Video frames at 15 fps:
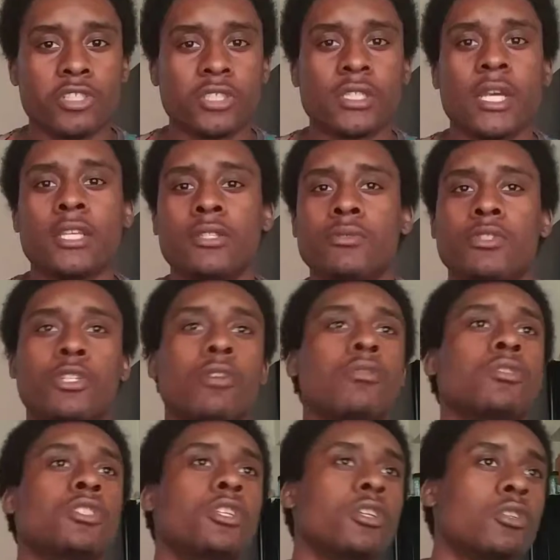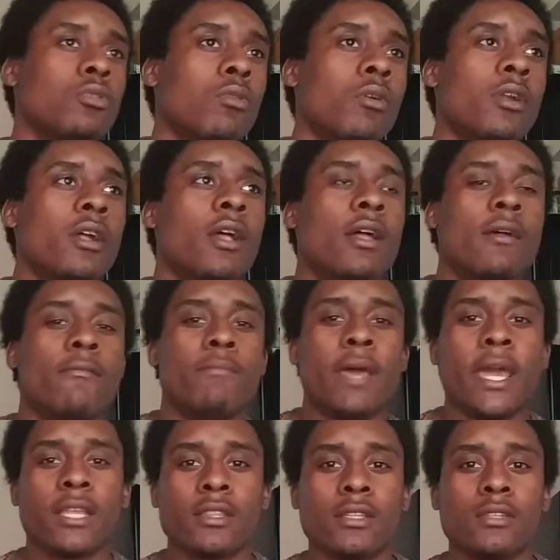just like you chose to ignore it
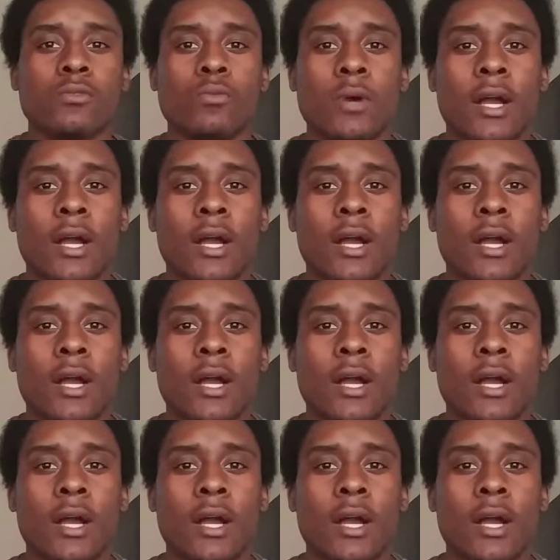back then.